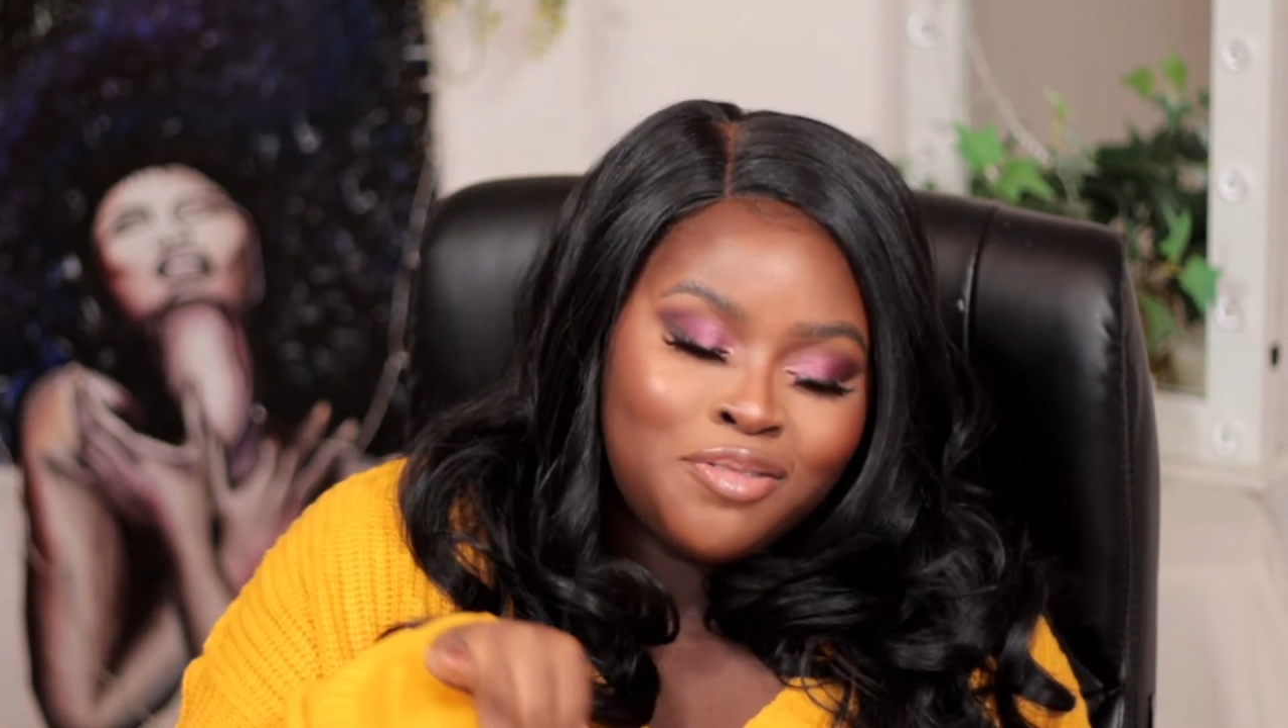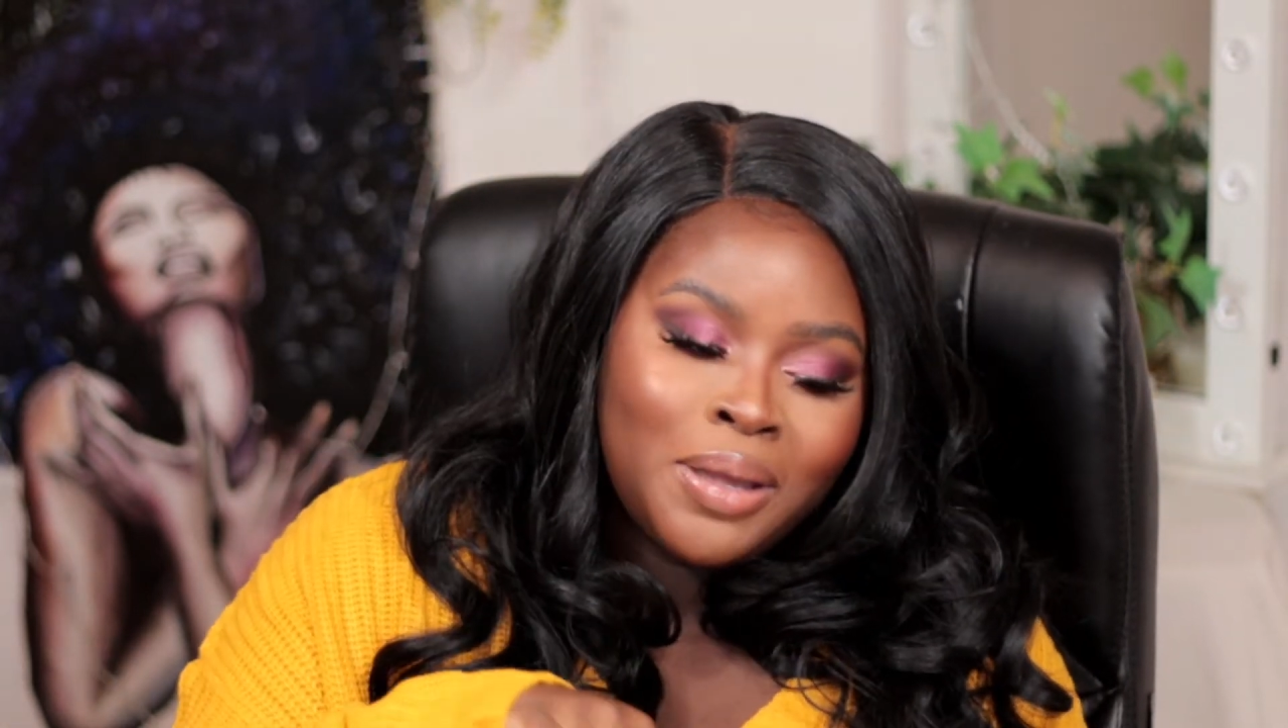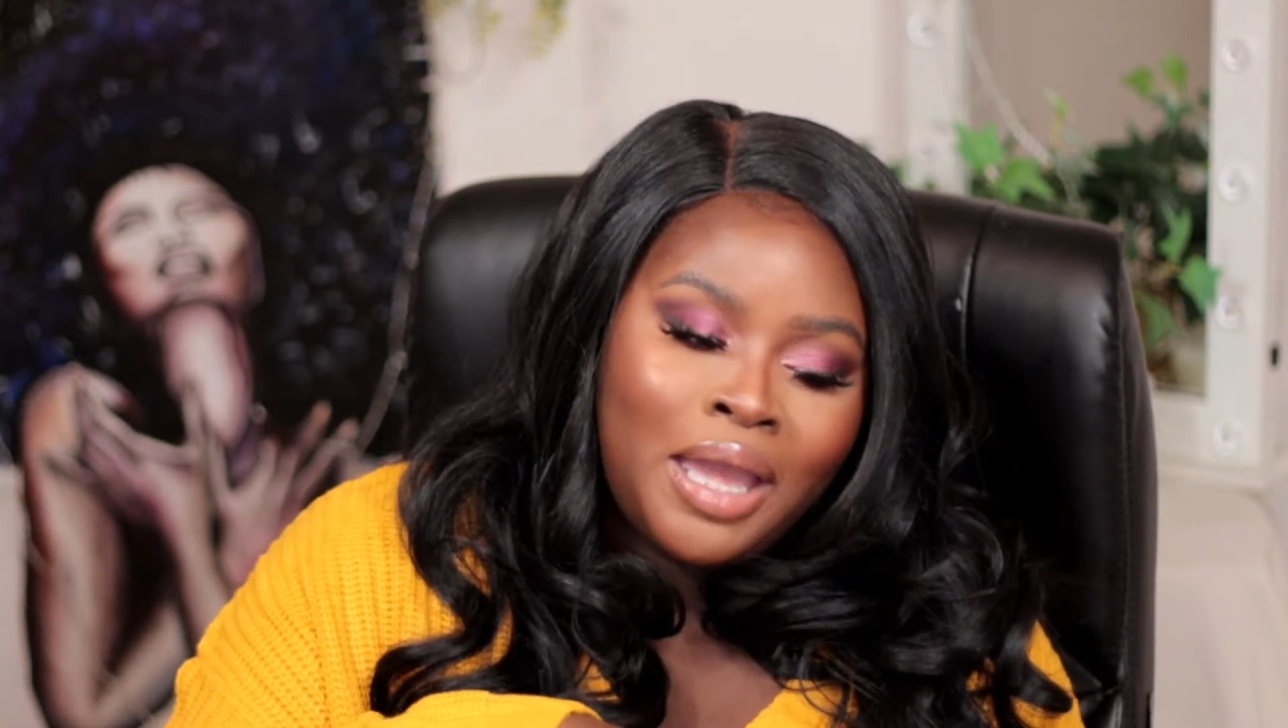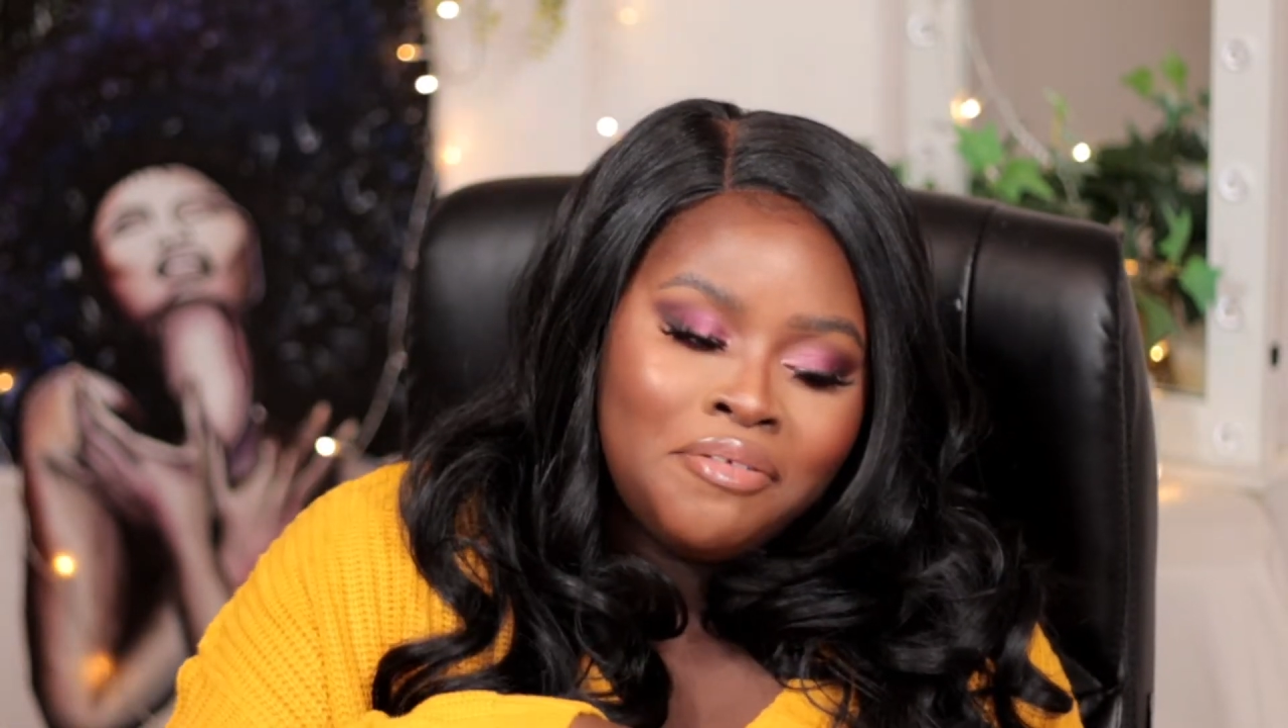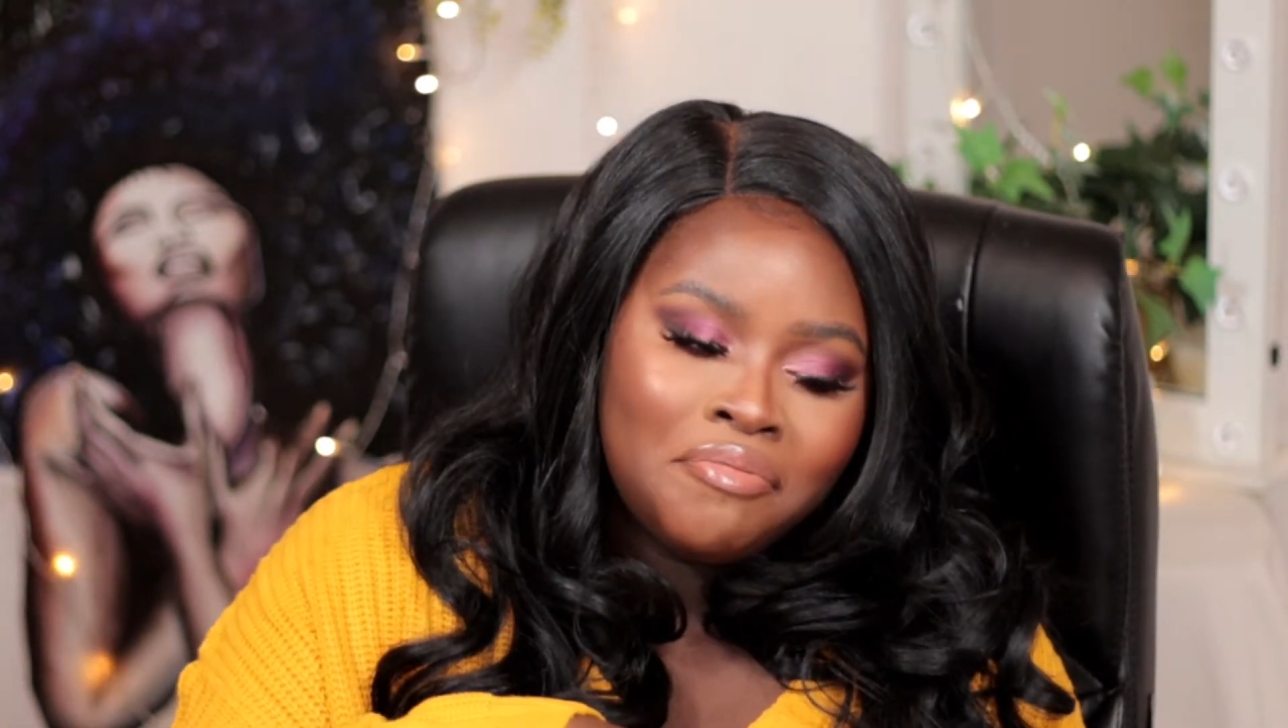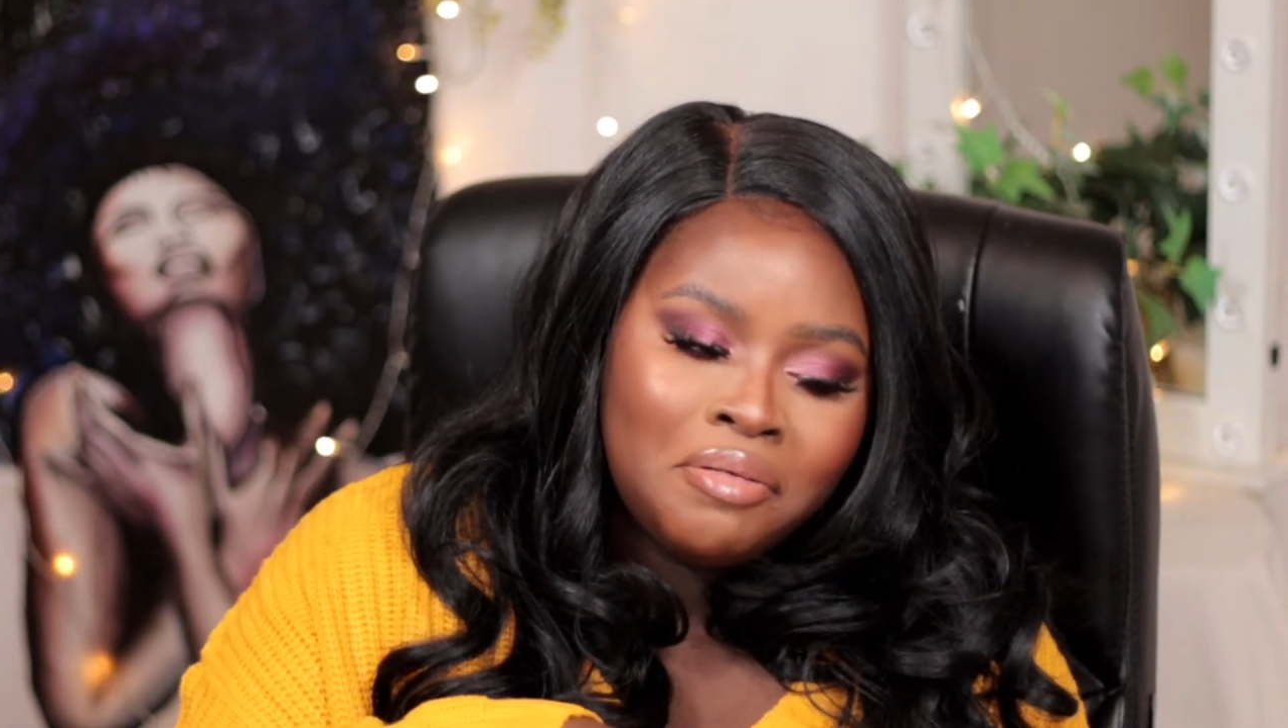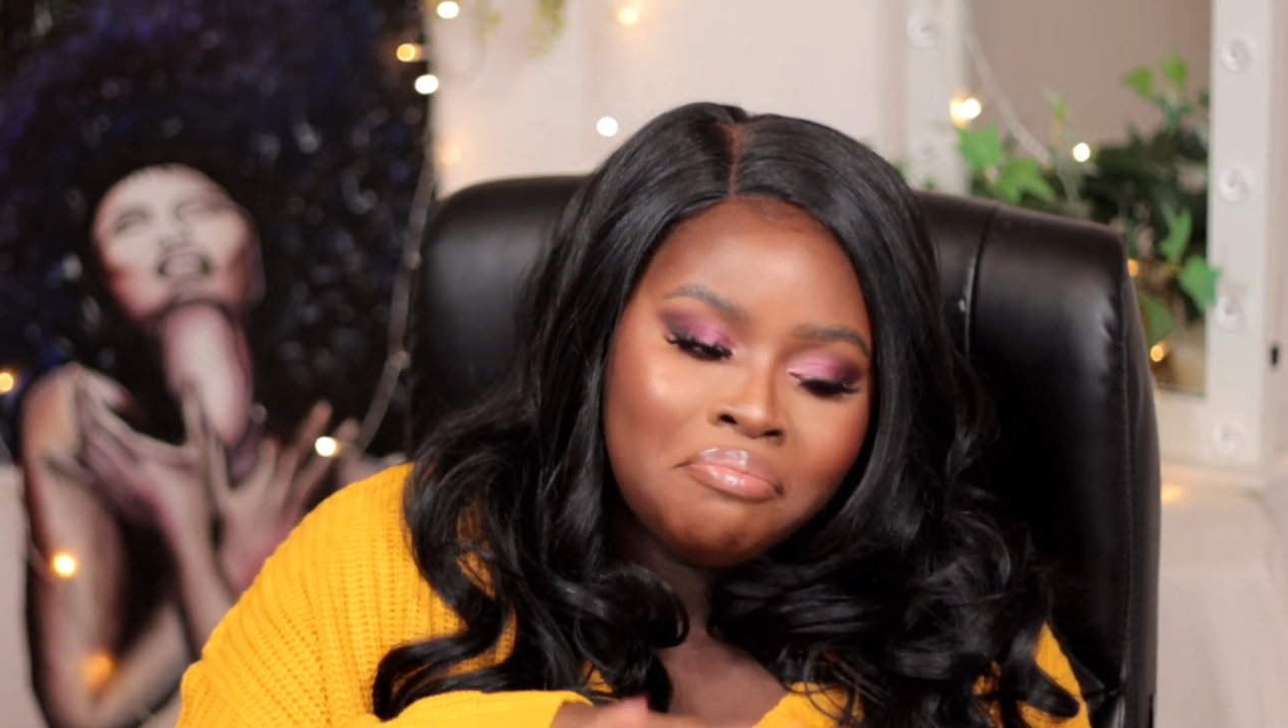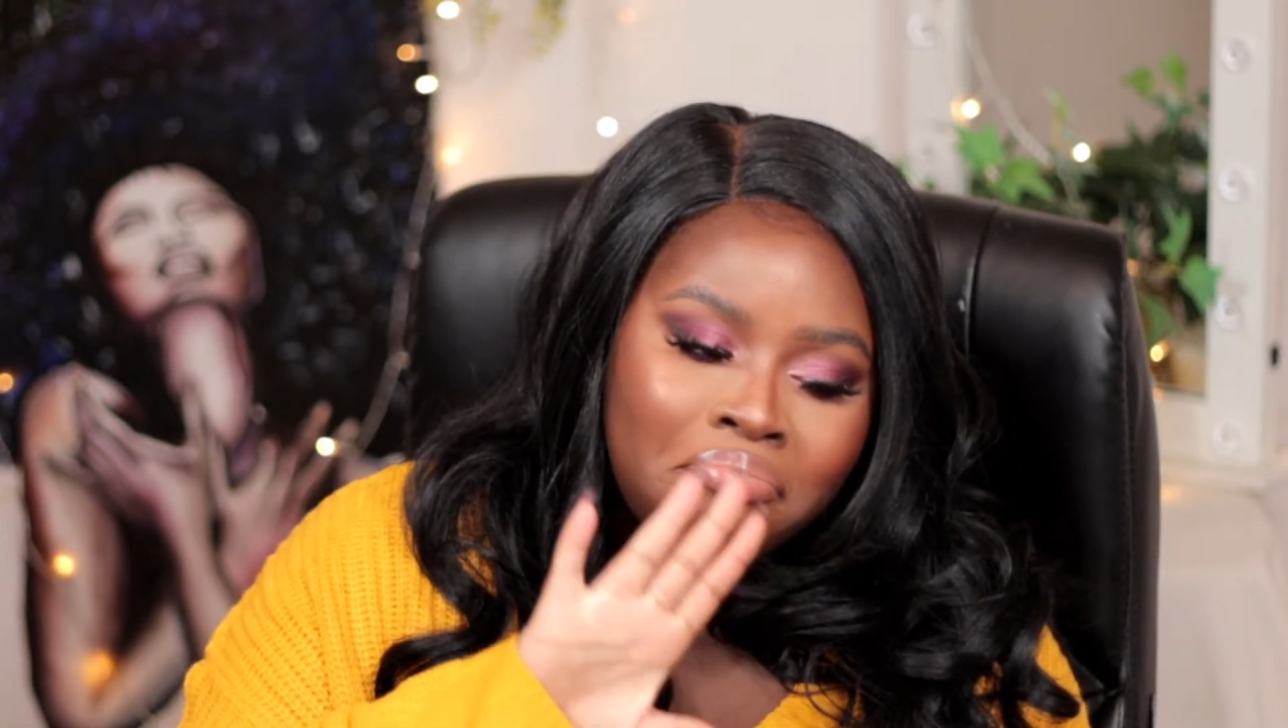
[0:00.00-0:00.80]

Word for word: forgave him.